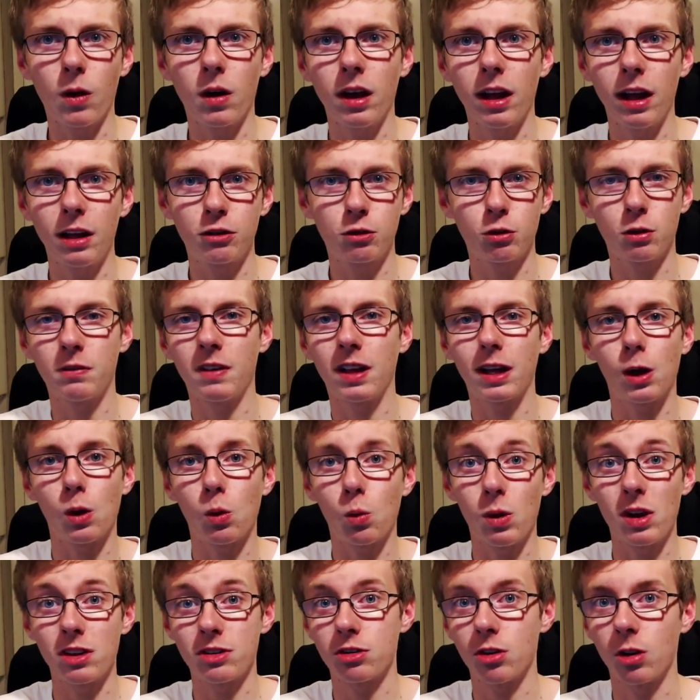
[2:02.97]
It's sort of like a
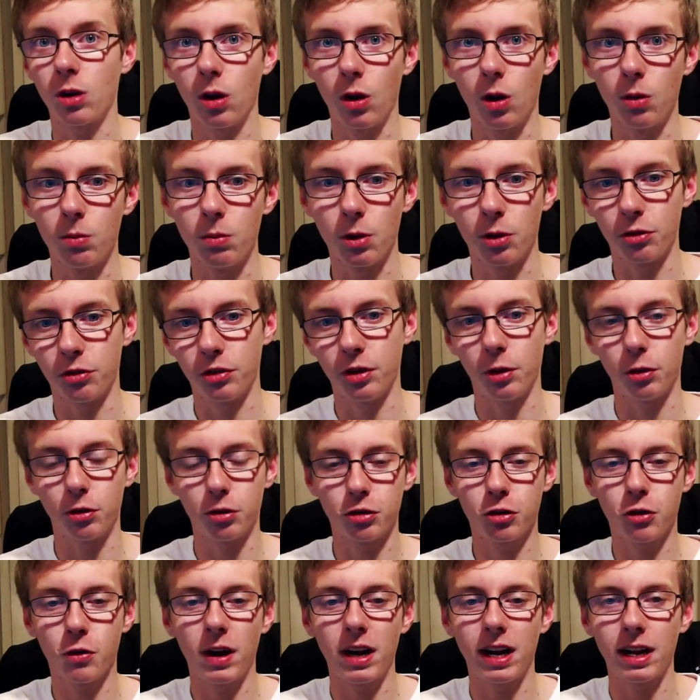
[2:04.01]
whistle almost,
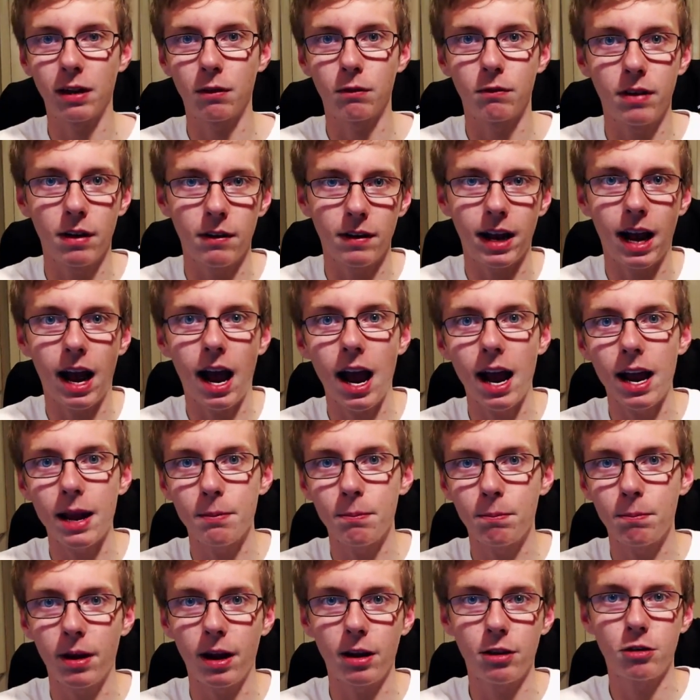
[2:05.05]
just creating a very high
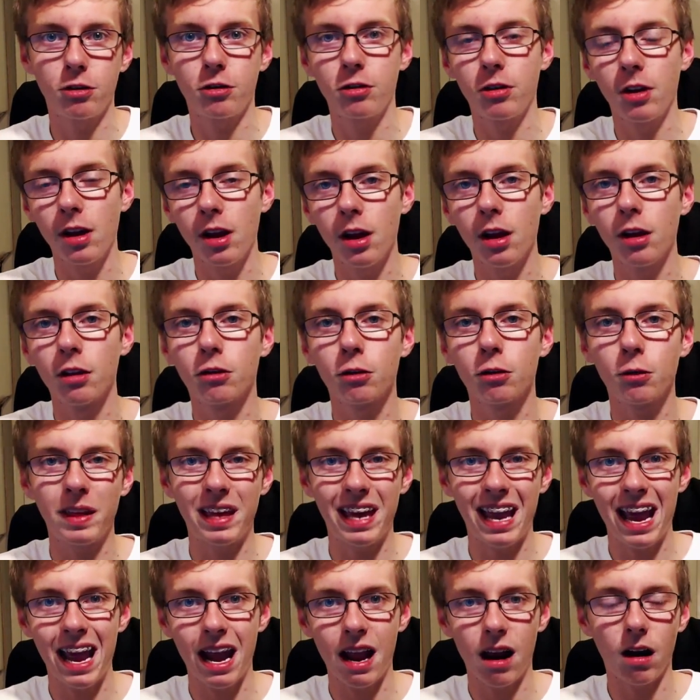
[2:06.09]
pitch through the
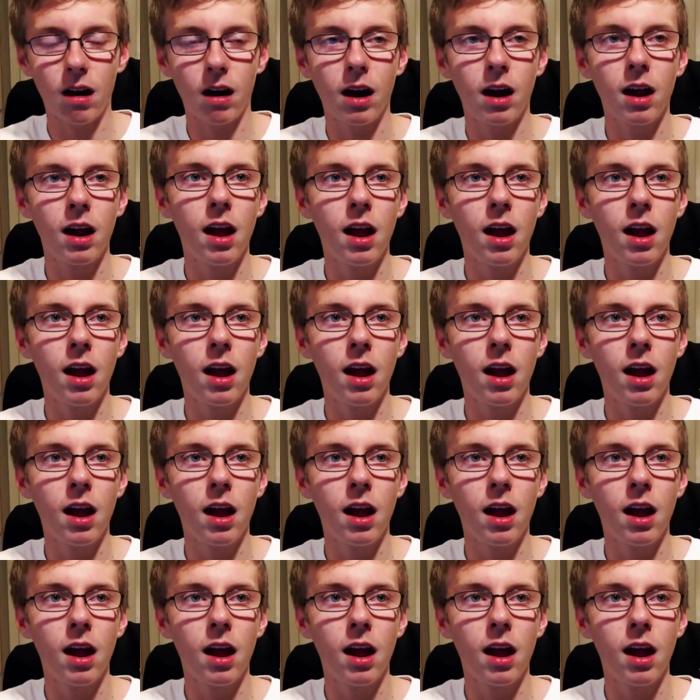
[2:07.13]
air.